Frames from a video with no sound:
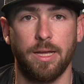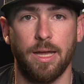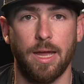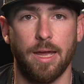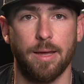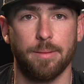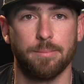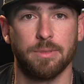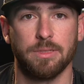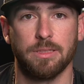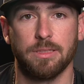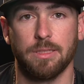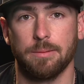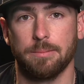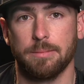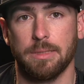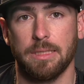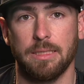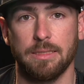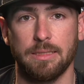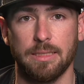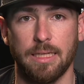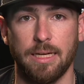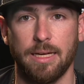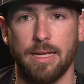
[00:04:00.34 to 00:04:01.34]
camp and
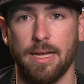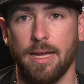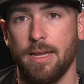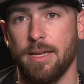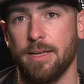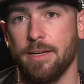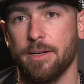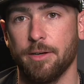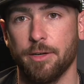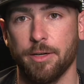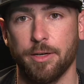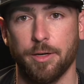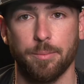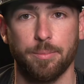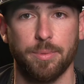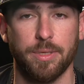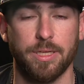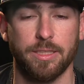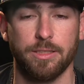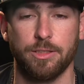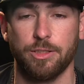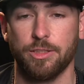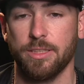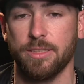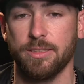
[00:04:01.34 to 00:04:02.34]
somebody's like, "Hey, you're gonna
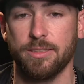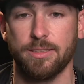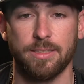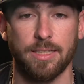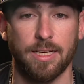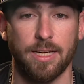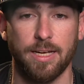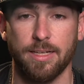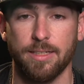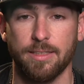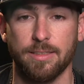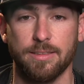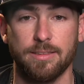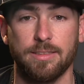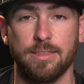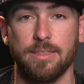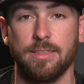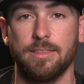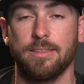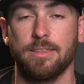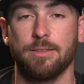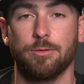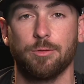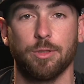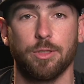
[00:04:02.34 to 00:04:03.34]
pitch this day of the
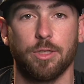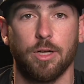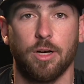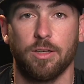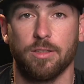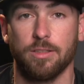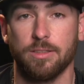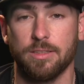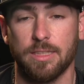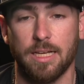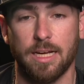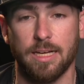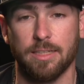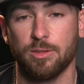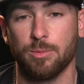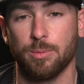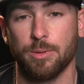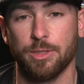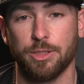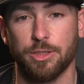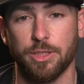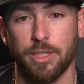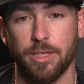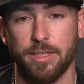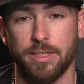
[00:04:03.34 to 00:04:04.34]
season, regardless of how
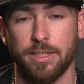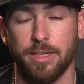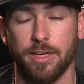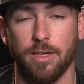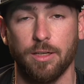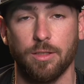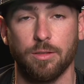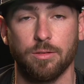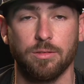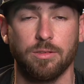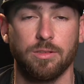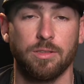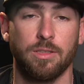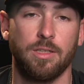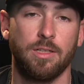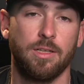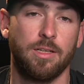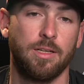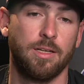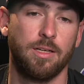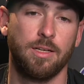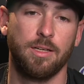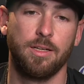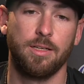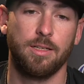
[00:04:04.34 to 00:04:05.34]
spring training goes."
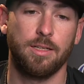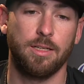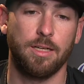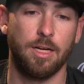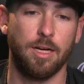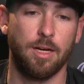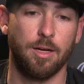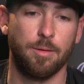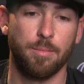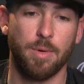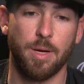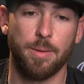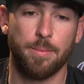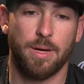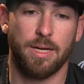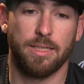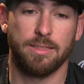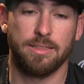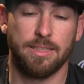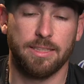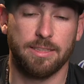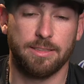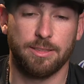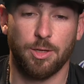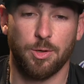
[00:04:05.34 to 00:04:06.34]
Um, my
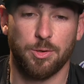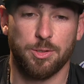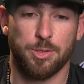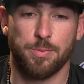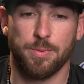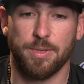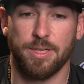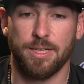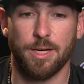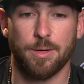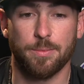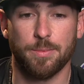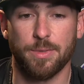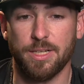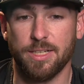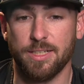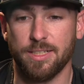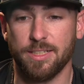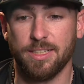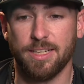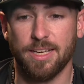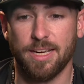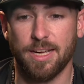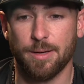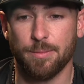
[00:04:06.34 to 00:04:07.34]
mindset's always been coming
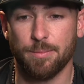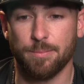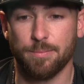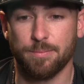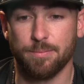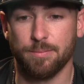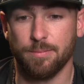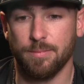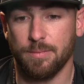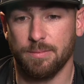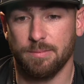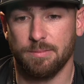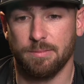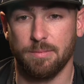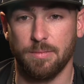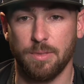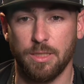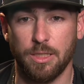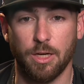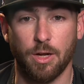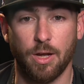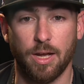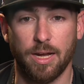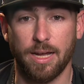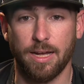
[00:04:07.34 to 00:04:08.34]
into camp. You
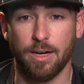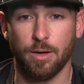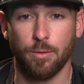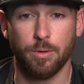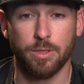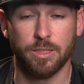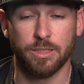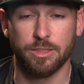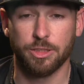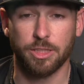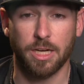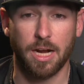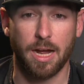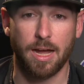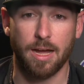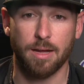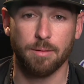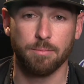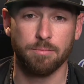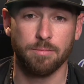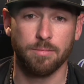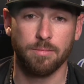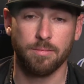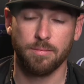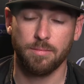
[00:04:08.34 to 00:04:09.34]
know, I got to win a
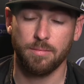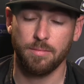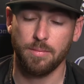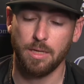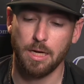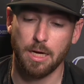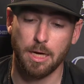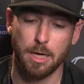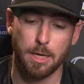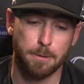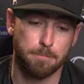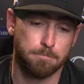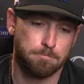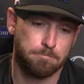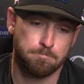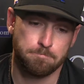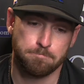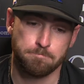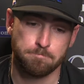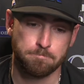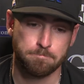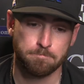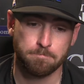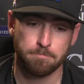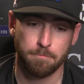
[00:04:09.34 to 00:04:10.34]
job. Um,
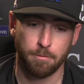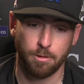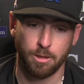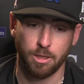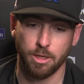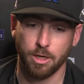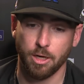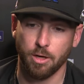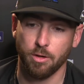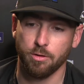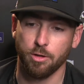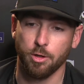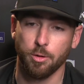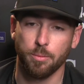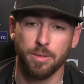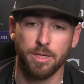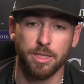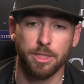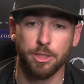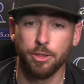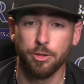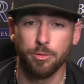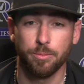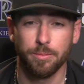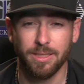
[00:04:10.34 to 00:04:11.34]
you know, nobody
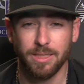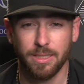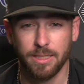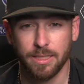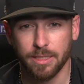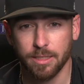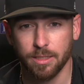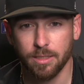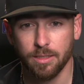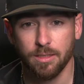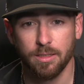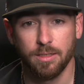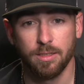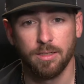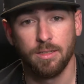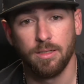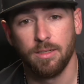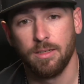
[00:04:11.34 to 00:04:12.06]
knew me here.